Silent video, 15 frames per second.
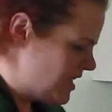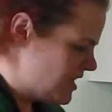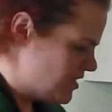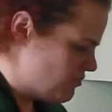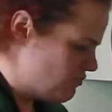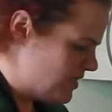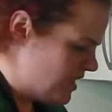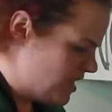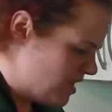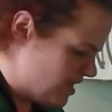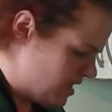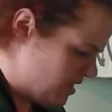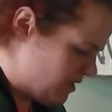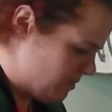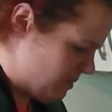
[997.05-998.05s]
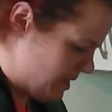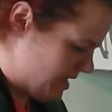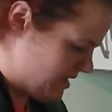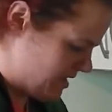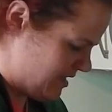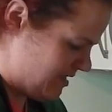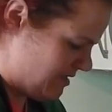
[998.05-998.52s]
It's really thick
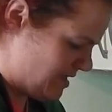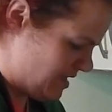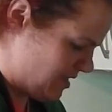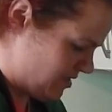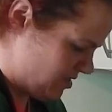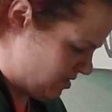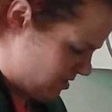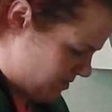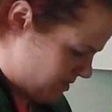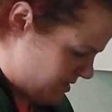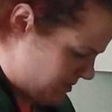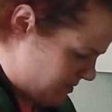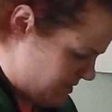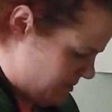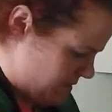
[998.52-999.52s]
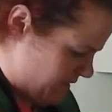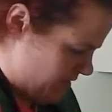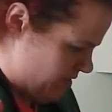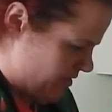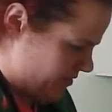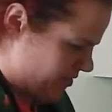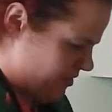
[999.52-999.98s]
compared to the dark chocolate one. I'm going to bring it
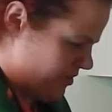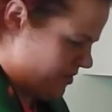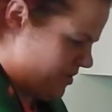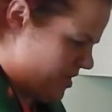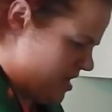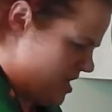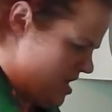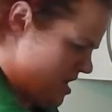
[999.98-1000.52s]
over and show you.